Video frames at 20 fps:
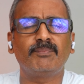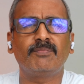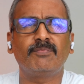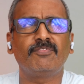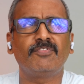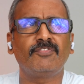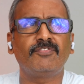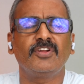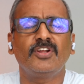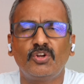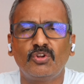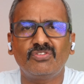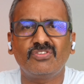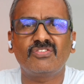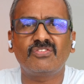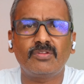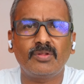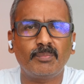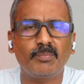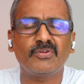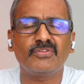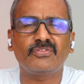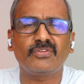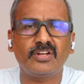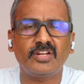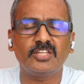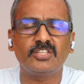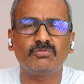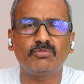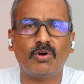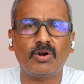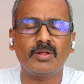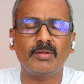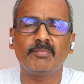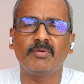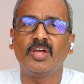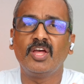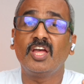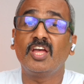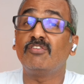50 to 60 percentage
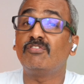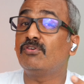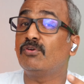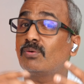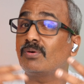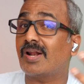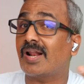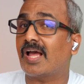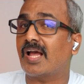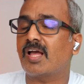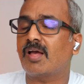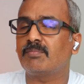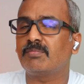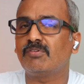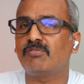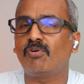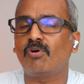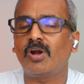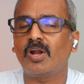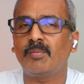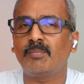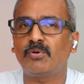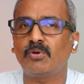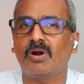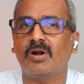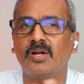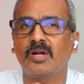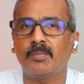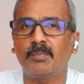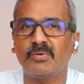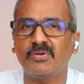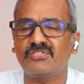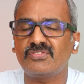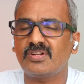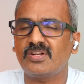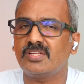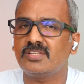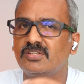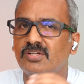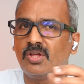volume if you crank up the volume to 100
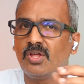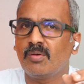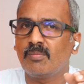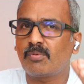percentage